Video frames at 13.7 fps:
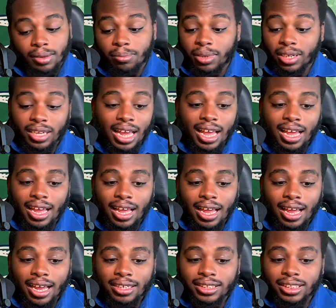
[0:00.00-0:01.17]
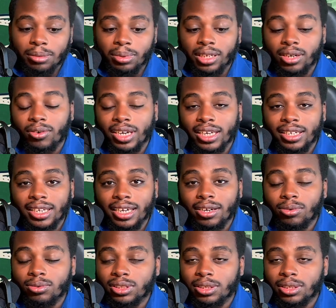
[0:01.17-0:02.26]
But I simply don't get the Eagles.